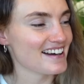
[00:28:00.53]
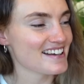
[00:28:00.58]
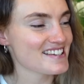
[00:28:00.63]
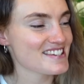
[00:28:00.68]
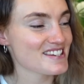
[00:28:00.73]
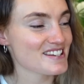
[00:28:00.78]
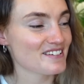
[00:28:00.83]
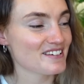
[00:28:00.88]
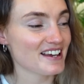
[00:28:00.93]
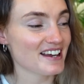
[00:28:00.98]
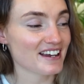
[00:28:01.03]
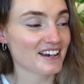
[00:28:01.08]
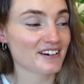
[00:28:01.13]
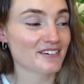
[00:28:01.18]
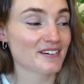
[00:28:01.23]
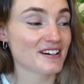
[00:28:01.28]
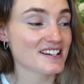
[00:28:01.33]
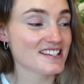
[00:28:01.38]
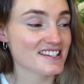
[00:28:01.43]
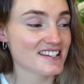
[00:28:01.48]
So yeah,
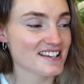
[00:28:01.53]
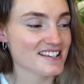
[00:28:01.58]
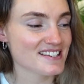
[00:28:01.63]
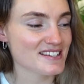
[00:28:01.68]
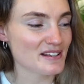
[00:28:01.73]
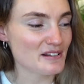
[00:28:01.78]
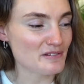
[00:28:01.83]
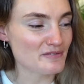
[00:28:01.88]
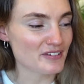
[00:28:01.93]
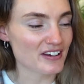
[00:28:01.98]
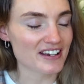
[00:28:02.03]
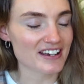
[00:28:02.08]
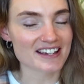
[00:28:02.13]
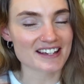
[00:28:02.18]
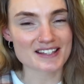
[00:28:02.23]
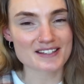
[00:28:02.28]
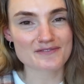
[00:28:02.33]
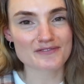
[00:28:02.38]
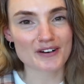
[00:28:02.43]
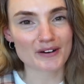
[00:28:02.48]
coriacea silver,
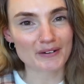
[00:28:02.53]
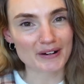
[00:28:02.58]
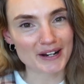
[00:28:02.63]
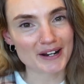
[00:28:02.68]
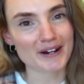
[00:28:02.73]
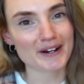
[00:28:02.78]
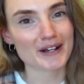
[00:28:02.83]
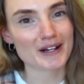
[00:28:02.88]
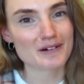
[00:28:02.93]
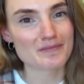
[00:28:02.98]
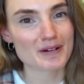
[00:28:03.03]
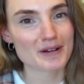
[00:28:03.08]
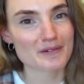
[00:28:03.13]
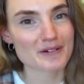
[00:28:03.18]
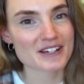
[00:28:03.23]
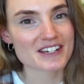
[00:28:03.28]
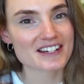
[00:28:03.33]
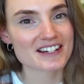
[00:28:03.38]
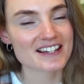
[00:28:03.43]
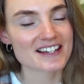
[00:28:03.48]
it's very high up my
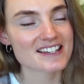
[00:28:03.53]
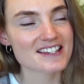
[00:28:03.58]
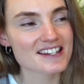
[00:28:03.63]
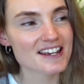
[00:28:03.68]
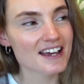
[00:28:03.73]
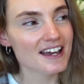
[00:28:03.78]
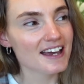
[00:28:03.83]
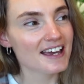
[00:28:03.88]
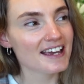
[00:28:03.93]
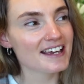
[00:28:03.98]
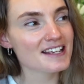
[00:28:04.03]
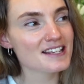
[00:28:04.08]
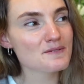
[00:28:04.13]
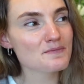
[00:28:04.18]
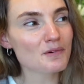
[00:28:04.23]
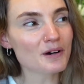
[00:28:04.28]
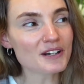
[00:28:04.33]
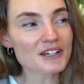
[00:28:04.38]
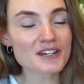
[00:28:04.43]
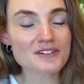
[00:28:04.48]
wish list. It's
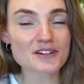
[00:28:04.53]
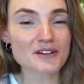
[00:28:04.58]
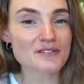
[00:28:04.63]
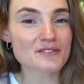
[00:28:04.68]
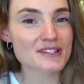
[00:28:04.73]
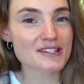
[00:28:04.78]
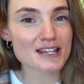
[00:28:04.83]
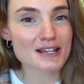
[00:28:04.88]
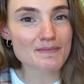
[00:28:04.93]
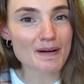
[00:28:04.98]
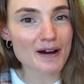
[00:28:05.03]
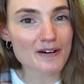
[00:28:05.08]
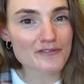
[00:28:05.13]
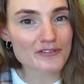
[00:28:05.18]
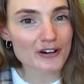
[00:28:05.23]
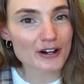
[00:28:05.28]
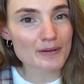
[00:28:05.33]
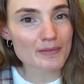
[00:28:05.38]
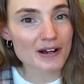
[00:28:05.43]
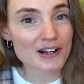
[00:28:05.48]
one you don't see about
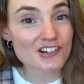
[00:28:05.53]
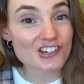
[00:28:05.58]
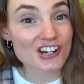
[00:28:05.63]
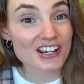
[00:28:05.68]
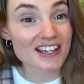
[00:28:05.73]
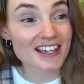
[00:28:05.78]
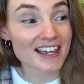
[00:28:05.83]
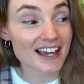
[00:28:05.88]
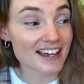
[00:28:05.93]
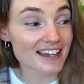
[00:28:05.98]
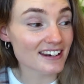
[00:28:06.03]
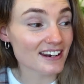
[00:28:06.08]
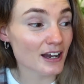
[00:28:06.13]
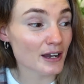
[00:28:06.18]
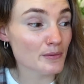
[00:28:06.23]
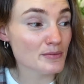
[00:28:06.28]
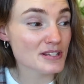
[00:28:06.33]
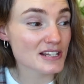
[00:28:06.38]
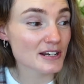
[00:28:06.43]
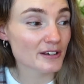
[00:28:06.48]
very much. Again,
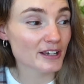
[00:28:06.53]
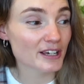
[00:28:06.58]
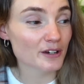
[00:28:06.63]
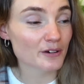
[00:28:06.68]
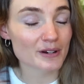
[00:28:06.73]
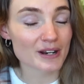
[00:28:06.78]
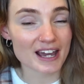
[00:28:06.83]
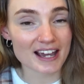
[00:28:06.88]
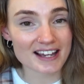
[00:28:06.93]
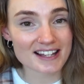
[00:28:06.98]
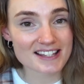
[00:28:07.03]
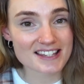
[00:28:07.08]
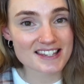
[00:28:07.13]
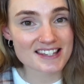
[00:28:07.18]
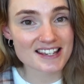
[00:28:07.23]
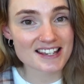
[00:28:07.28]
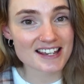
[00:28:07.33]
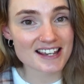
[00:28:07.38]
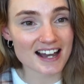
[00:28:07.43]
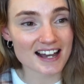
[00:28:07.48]
I was looking on
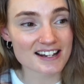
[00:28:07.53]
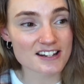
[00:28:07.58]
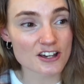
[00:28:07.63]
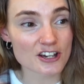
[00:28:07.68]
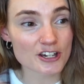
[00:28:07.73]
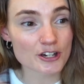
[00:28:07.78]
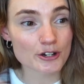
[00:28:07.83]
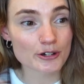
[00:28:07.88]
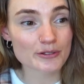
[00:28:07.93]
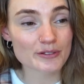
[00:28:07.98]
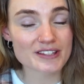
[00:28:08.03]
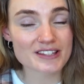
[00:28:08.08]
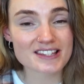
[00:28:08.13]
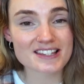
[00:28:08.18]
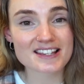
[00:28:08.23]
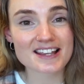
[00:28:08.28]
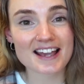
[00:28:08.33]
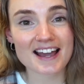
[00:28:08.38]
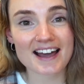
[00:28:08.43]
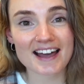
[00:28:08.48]
Etsy and I couldn't
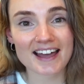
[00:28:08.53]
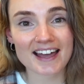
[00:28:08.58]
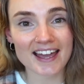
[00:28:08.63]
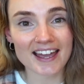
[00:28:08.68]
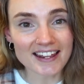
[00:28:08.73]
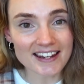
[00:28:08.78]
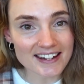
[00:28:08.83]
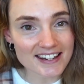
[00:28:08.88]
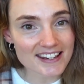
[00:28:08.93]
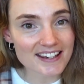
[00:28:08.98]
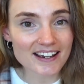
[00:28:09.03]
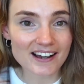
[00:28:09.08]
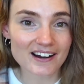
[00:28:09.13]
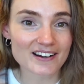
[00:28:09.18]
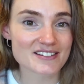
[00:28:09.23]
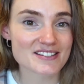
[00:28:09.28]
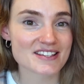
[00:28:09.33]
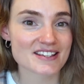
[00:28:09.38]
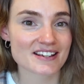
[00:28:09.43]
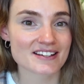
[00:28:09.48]
see any
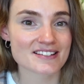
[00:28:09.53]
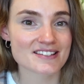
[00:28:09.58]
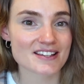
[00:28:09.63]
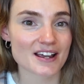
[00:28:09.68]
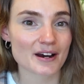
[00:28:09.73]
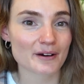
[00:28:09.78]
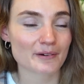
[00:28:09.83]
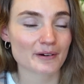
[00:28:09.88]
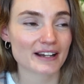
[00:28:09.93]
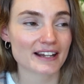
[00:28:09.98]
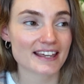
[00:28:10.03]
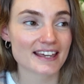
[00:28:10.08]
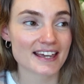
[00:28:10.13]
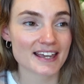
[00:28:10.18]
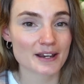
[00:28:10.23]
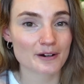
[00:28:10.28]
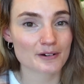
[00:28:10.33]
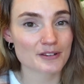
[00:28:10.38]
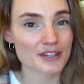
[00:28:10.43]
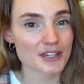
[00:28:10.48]
cuttings currently
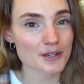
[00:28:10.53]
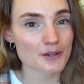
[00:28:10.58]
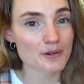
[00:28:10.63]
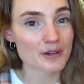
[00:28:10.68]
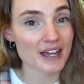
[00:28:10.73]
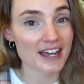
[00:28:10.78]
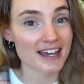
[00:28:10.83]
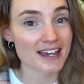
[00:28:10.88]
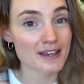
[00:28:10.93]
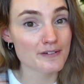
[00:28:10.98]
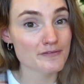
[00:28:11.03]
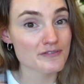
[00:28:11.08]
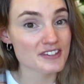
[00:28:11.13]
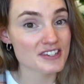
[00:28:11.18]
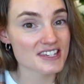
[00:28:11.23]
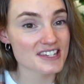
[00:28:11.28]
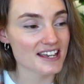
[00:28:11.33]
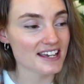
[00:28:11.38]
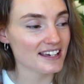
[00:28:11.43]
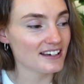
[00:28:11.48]
here in the UK for
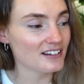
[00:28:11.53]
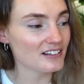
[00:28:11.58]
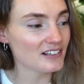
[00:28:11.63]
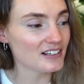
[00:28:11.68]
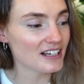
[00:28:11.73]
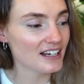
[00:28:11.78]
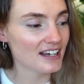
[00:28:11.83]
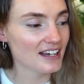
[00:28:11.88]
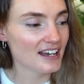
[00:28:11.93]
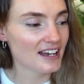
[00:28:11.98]
sale.